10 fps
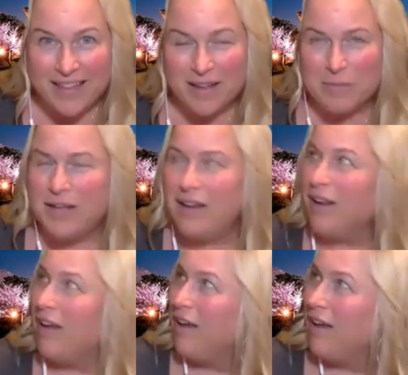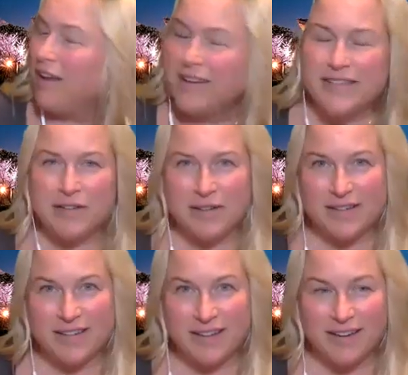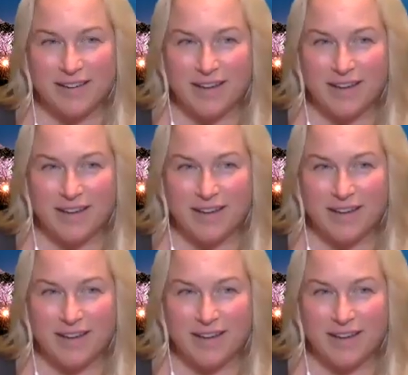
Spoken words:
I mean, seriously.